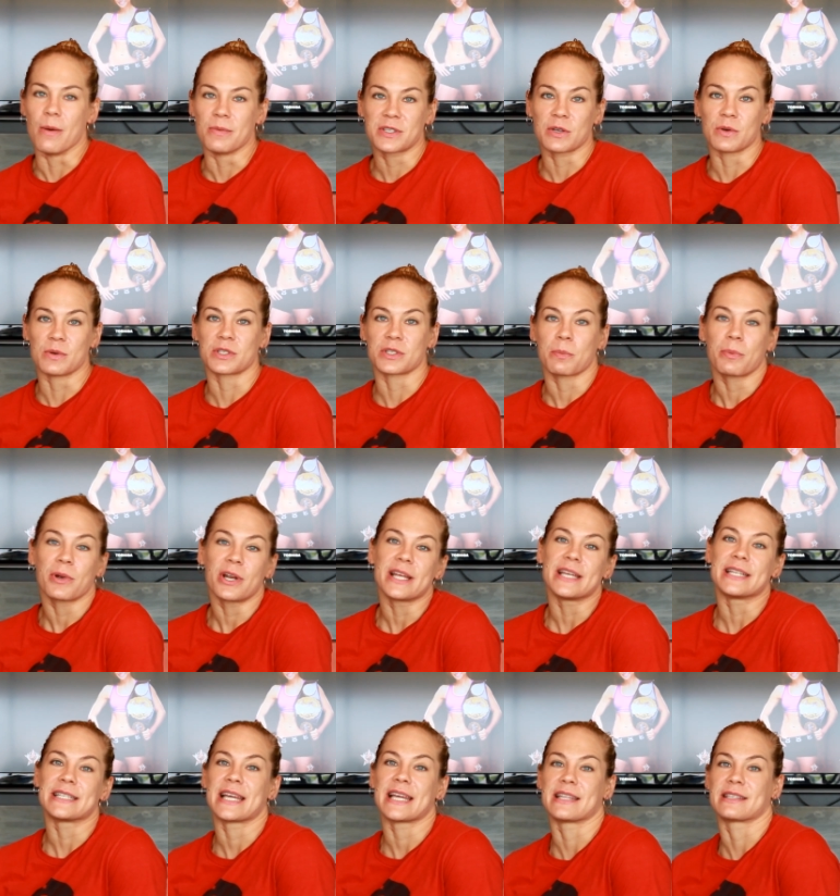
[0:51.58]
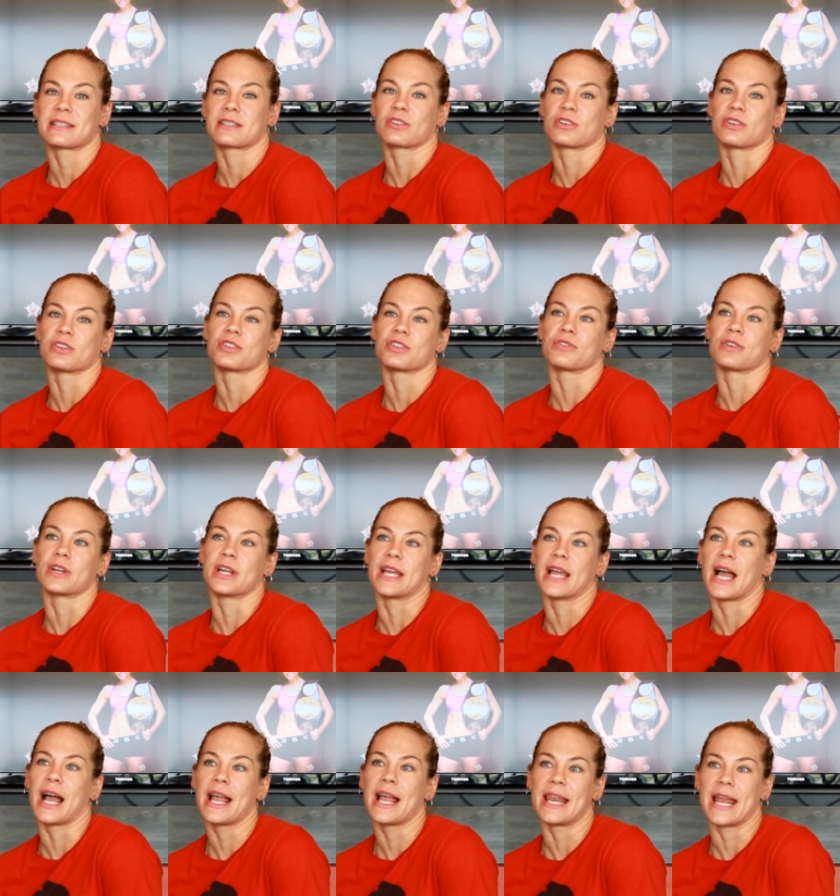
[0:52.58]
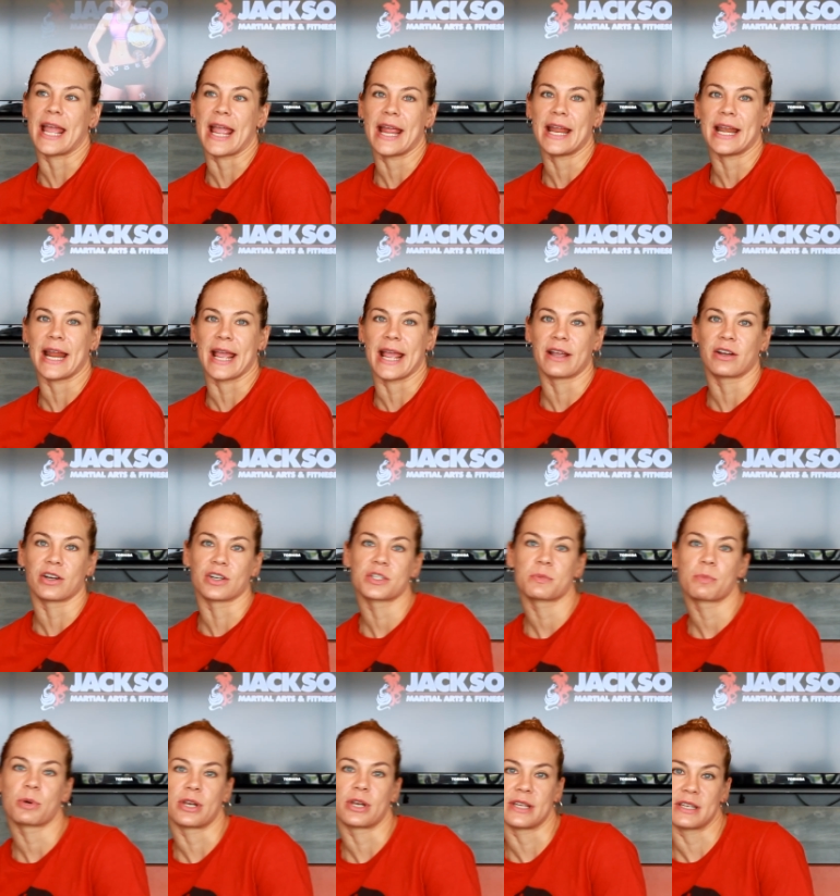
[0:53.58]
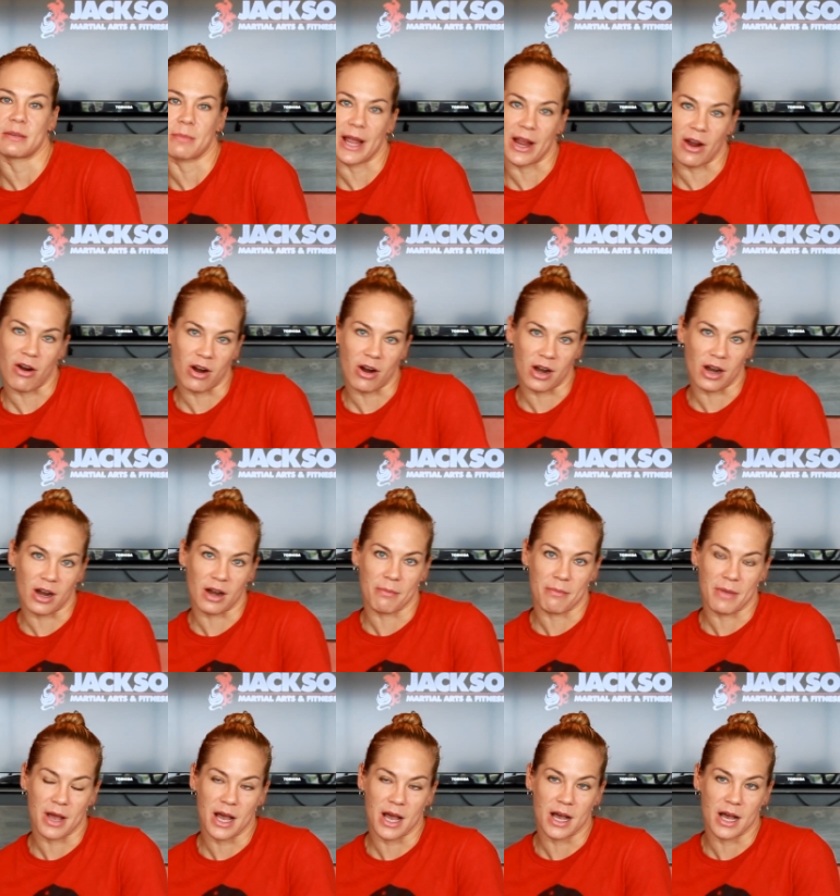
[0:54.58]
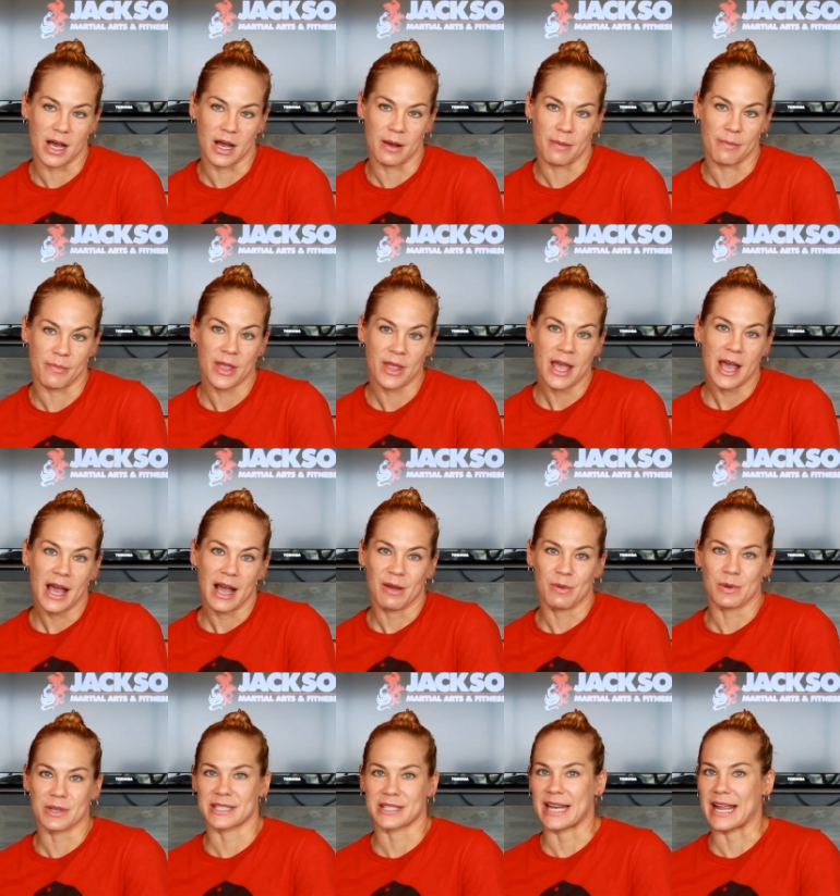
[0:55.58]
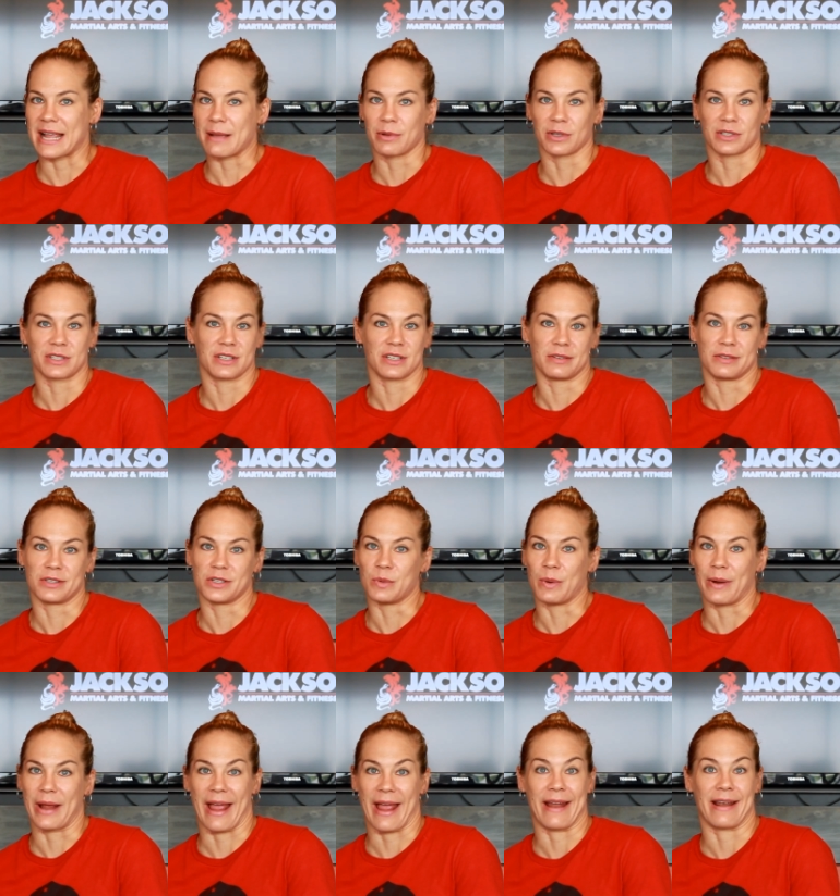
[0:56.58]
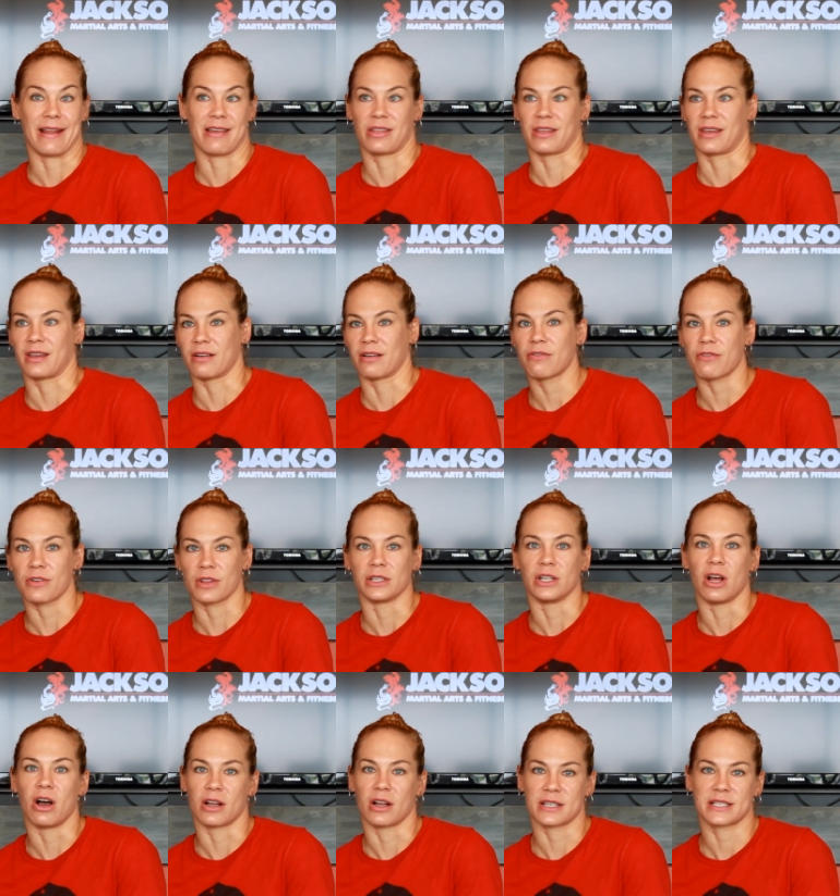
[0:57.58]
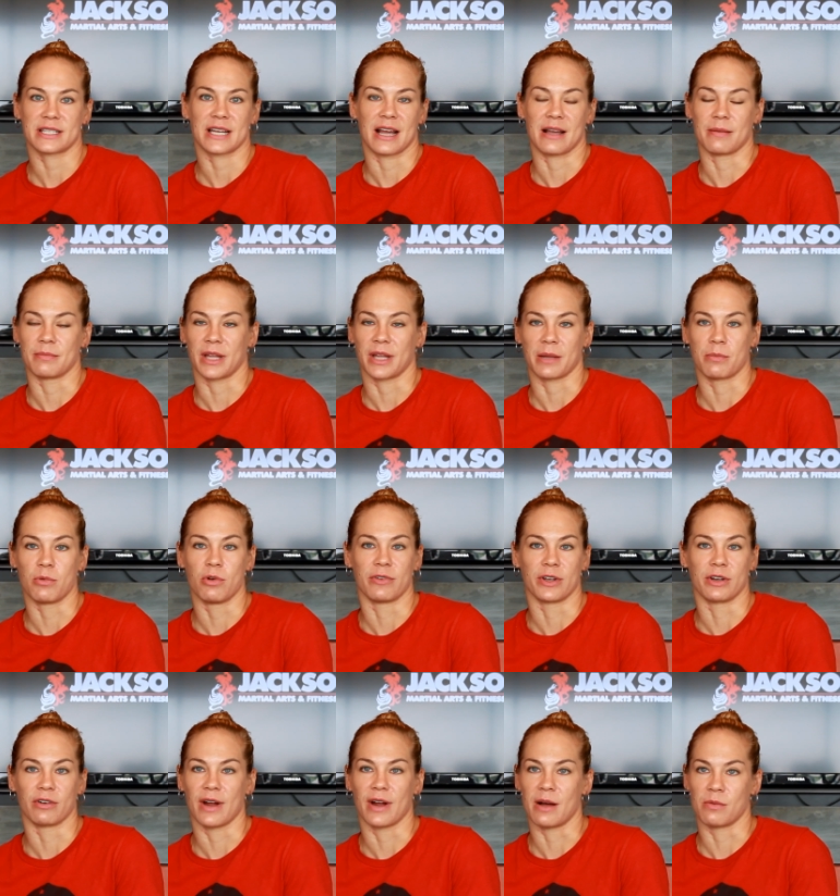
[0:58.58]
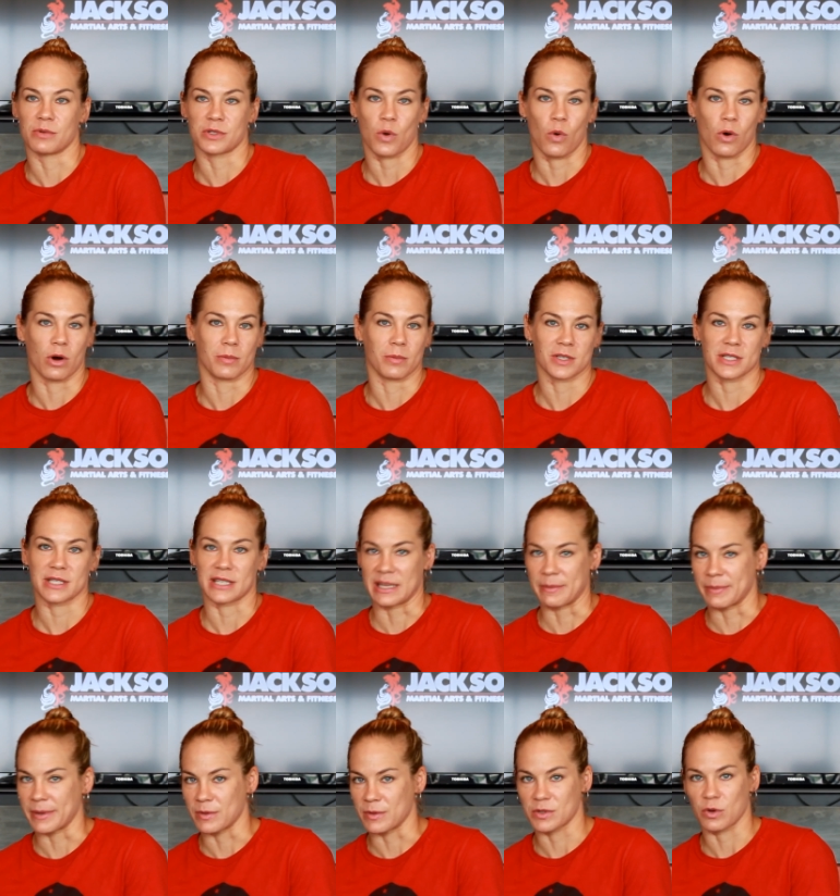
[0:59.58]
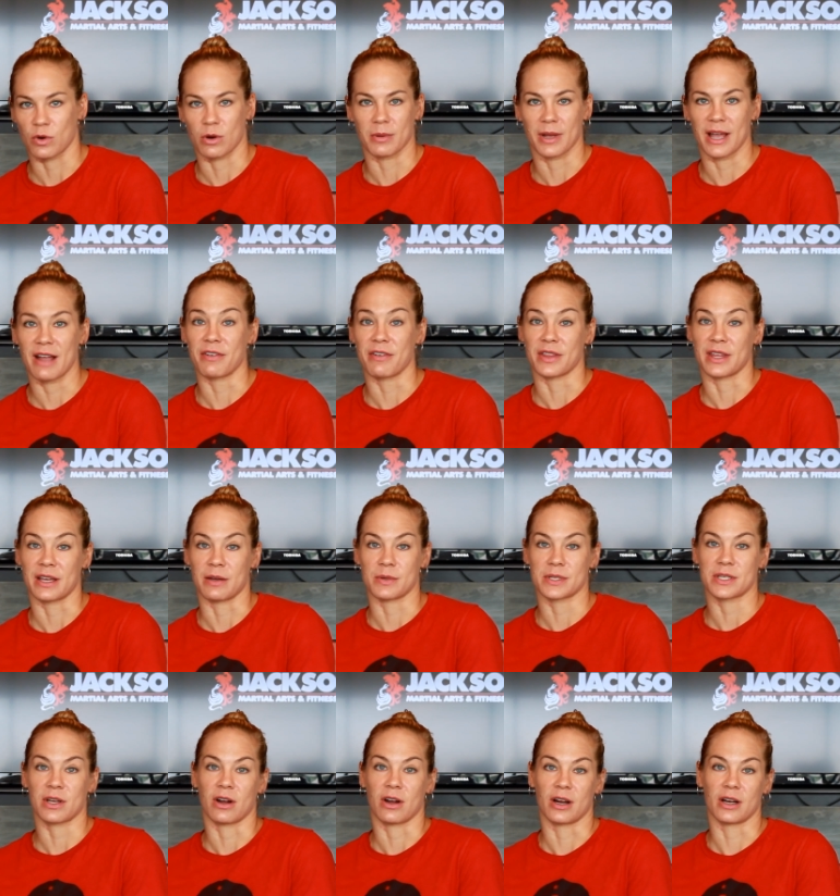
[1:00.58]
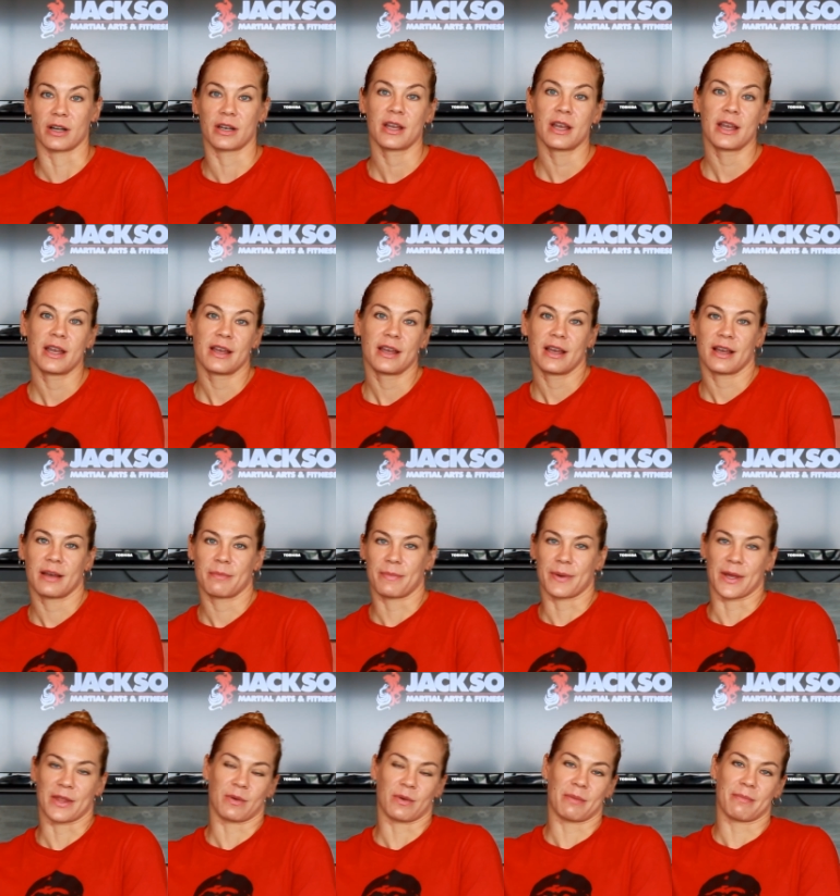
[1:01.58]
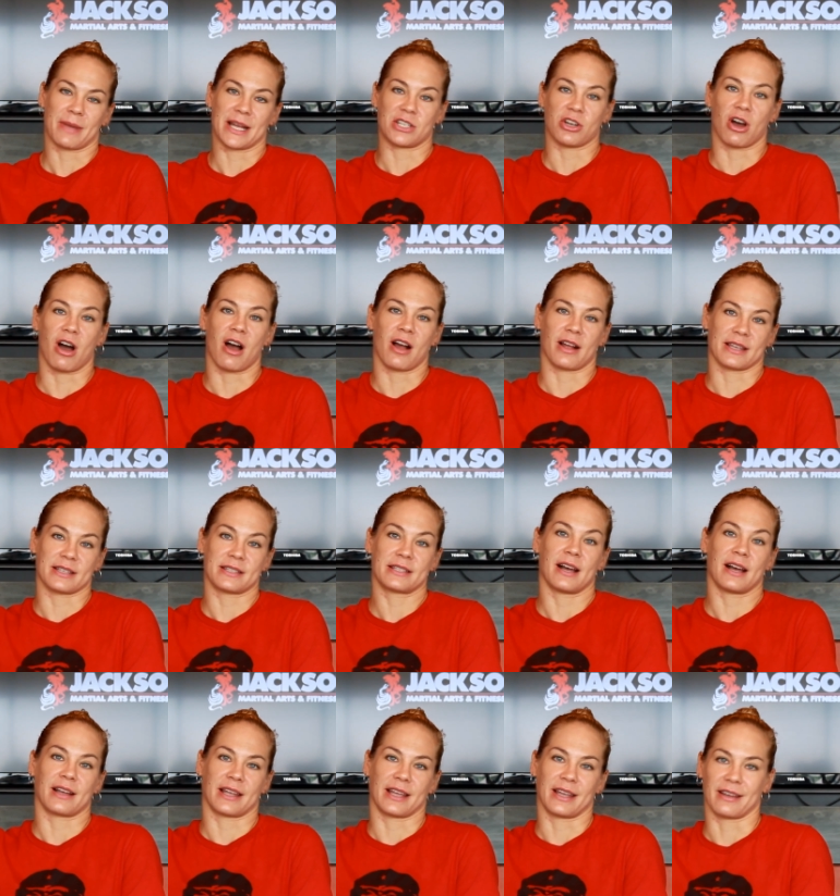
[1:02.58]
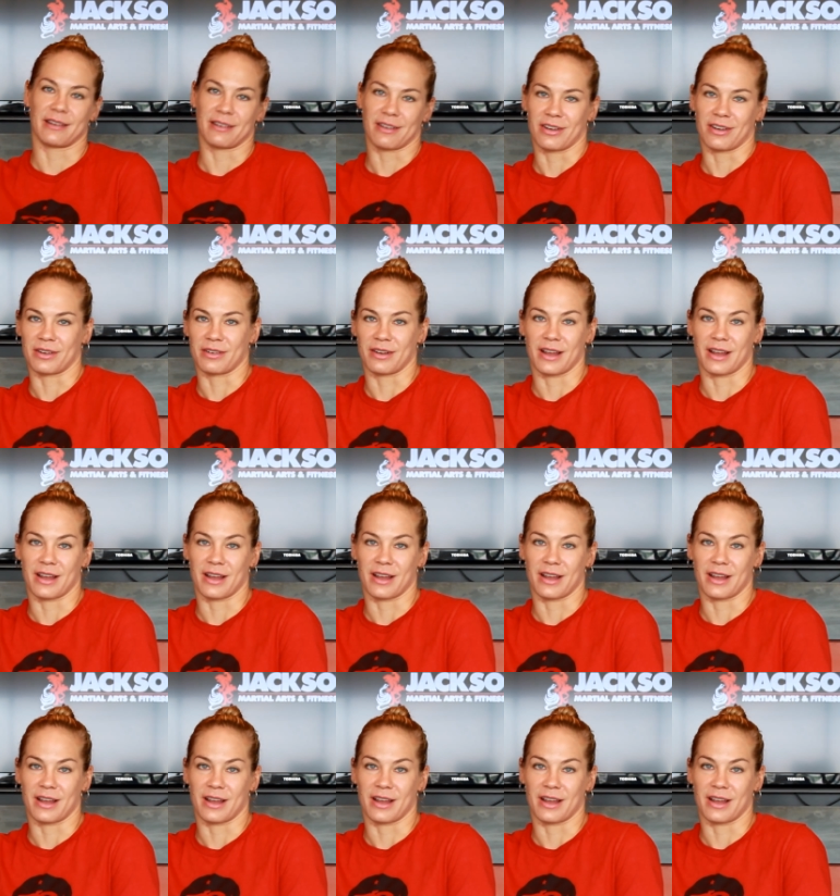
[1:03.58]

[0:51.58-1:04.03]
So it was a pretty intense surgery. I had 8 anchors put into my arm. I wasn't able to do anything for the longest time. Like moving around was horrible, sleeping was horrible, everything was hard. By the way, my dog is tugging on.